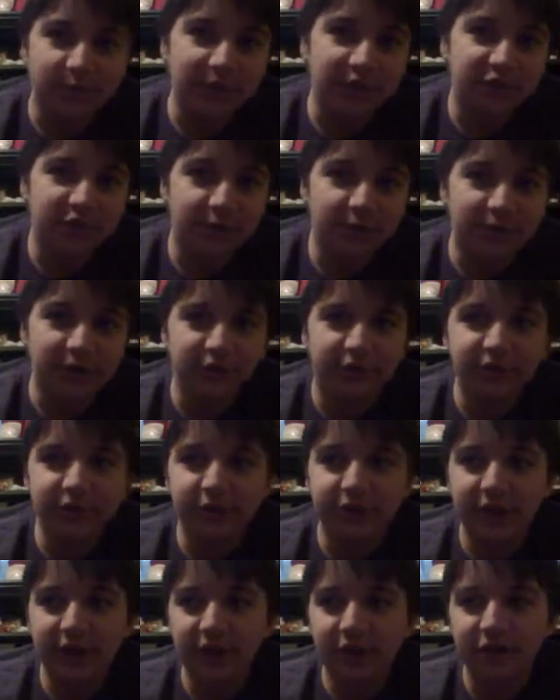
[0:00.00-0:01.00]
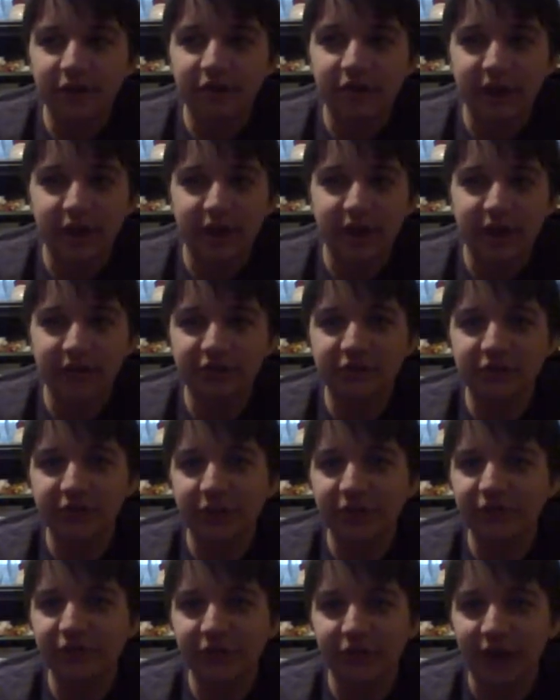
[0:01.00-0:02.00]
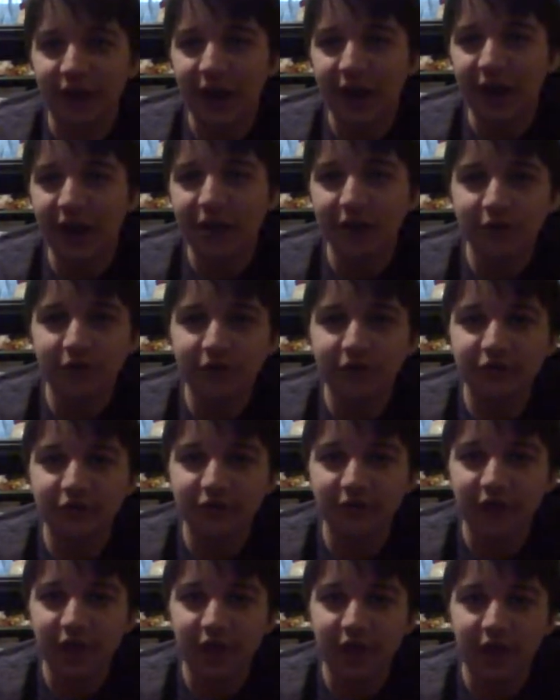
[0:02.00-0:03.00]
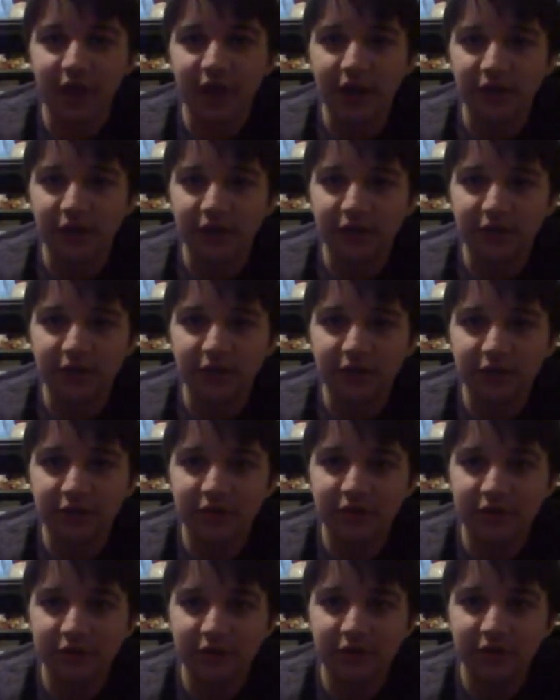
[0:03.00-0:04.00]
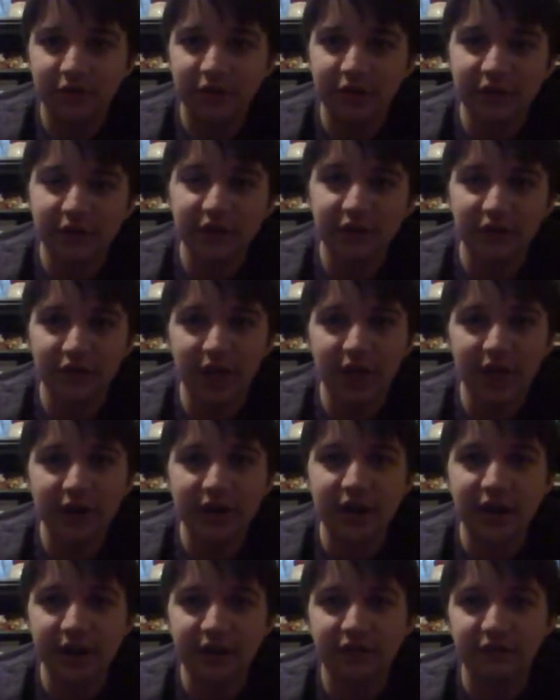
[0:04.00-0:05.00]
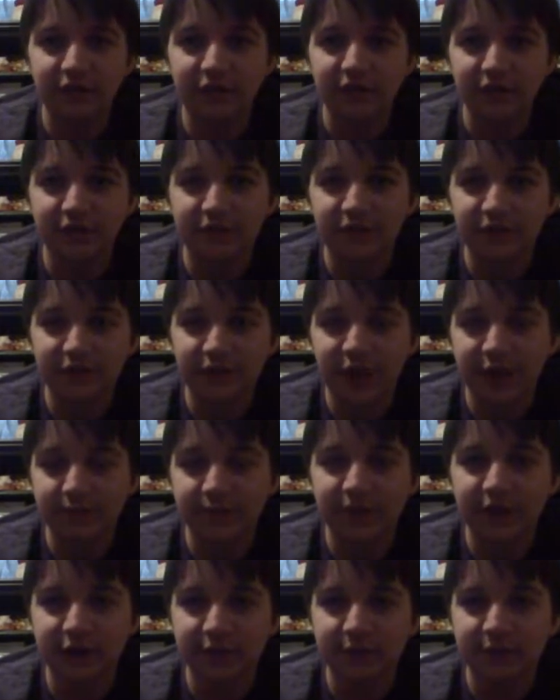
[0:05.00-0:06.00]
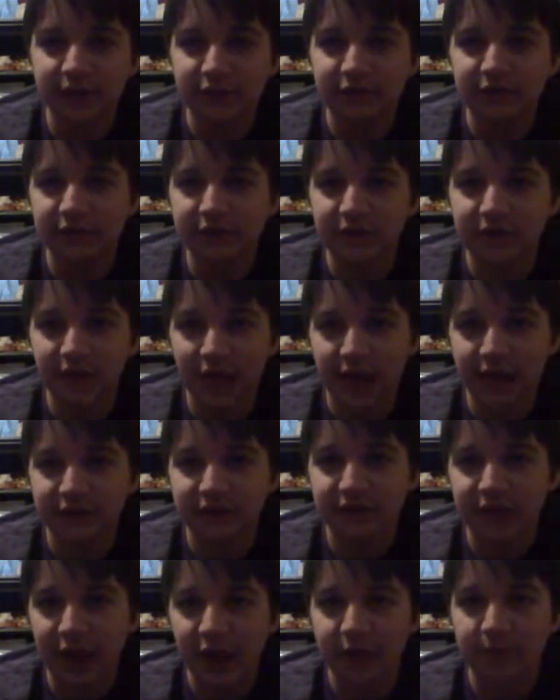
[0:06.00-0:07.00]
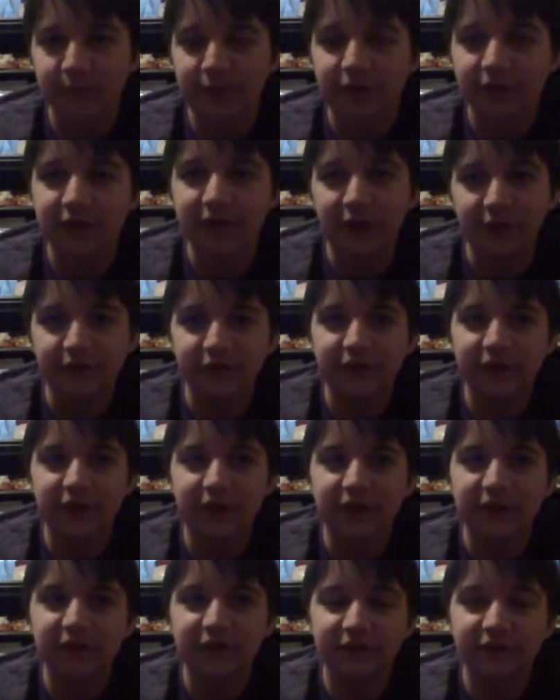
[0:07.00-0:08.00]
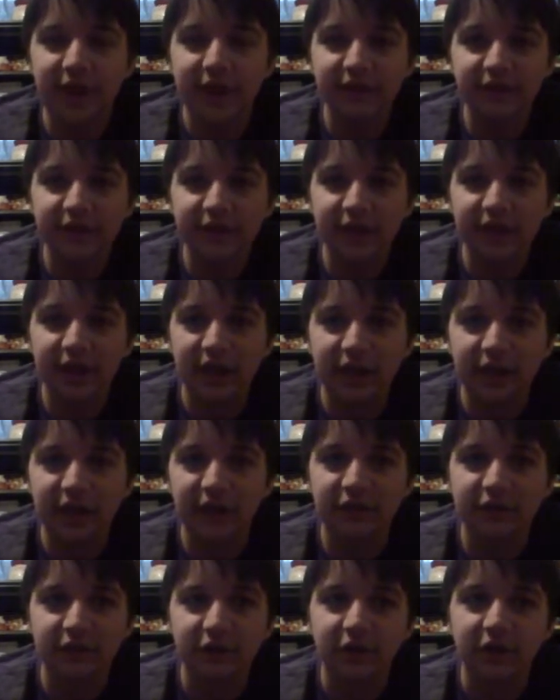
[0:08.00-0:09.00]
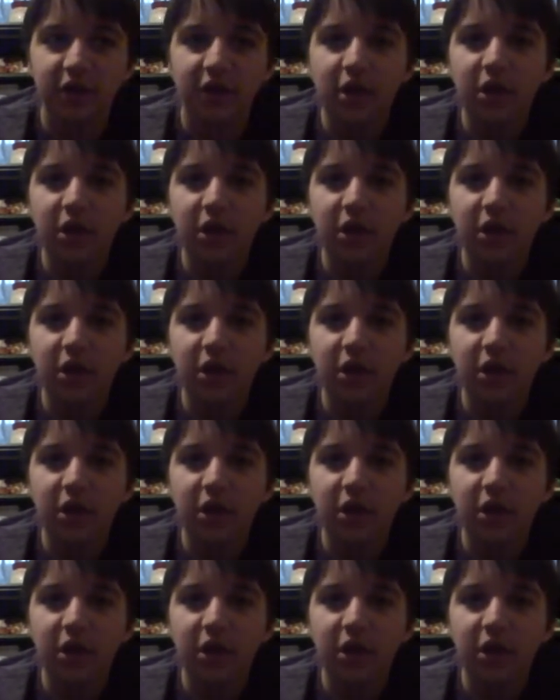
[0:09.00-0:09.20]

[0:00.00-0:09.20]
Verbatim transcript: And basically, what you do there is you get stuff for your house, and he's a lot nicer in this game than he was in the last game. Definitely, he's definitely a lot nicer.